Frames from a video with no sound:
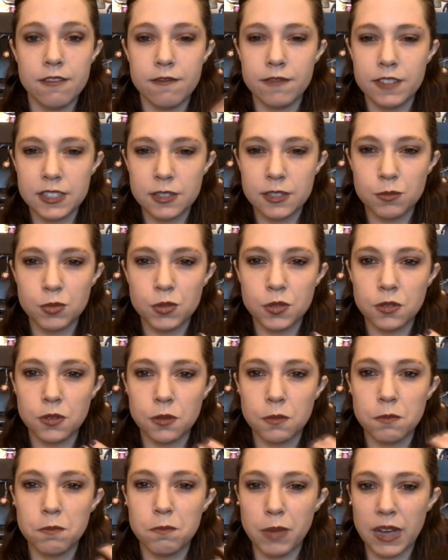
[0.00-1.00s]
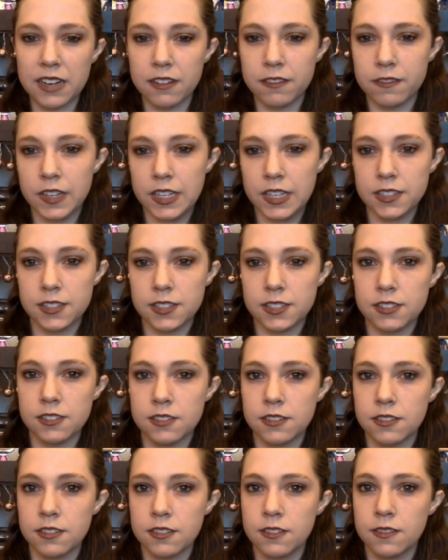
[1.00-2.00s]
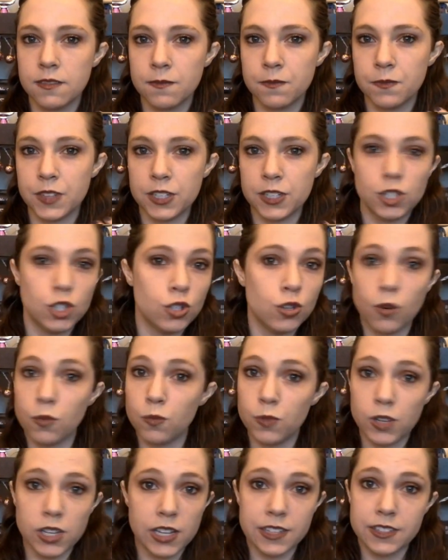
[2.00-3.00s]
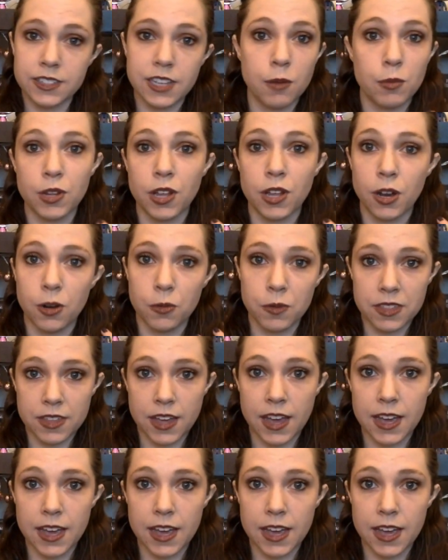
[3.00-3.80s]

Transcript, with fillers: invisible benefits that you don't realize come along with